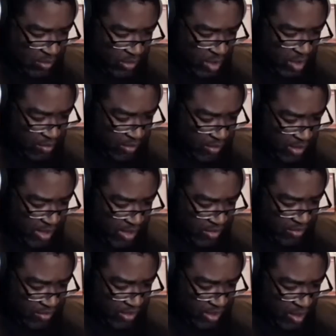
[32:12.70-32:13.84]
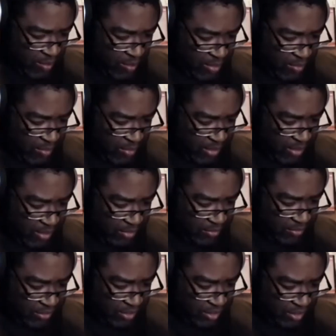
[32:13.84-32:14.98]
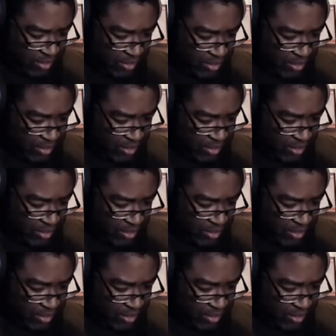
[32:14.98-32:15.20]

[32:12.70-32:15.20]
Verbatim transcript: Commodore Cannon's not coming up on my list here.